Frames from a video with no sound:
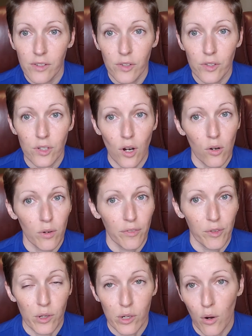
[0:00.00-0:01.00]
So
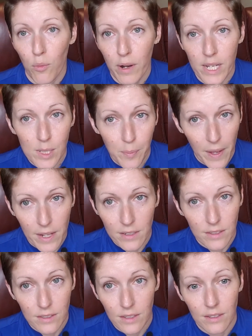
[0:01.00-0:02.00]
if you don't want to
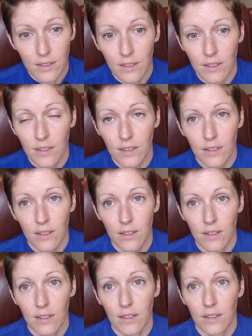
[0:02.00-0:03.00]
spend
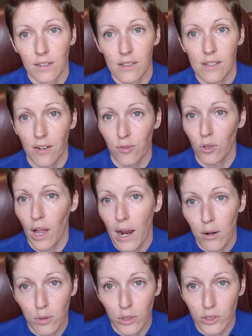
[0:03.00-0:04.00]
several
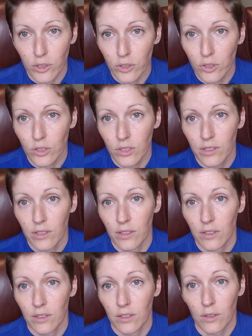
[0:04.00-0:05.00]
hours
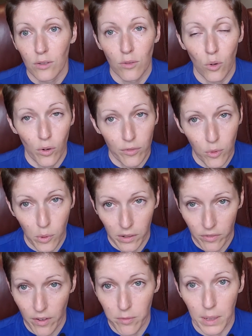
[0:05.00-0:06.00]
or
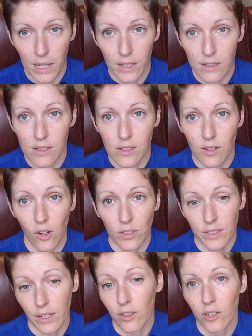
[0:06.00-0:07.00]
45 minutes on
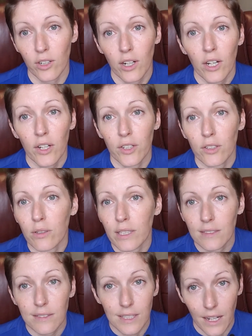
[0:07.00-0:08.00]
dinner, you
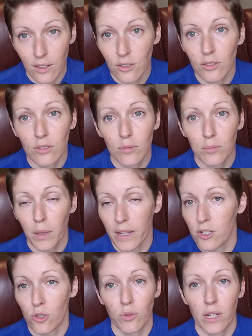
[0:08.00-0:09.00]
can tell
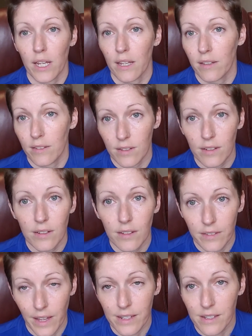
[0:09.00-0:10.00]
PlateJoy
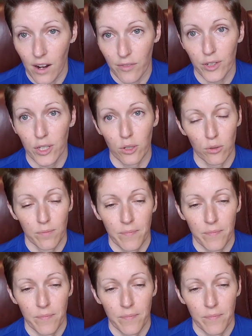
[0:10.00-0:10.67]
that's not for you.